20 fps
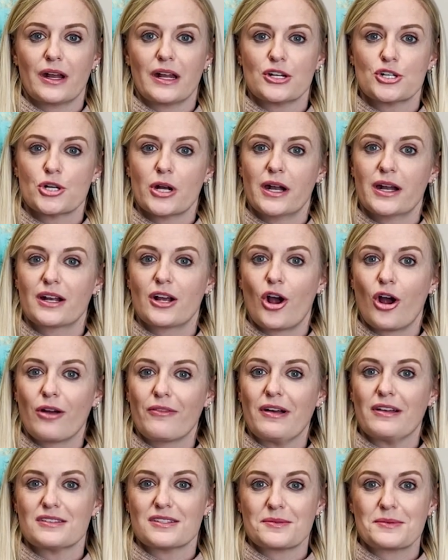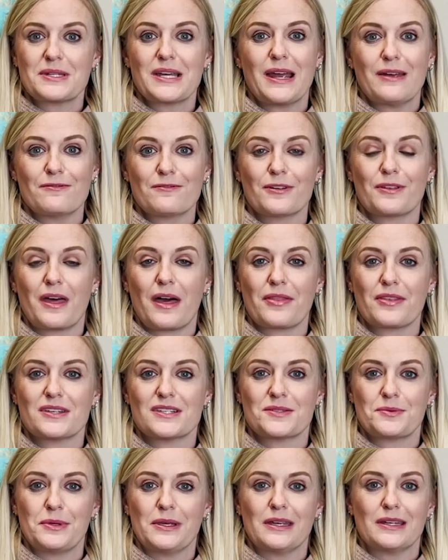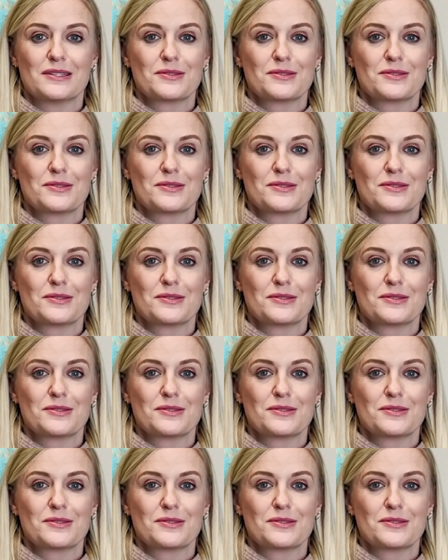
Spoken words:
and try to carve out some time for that this week.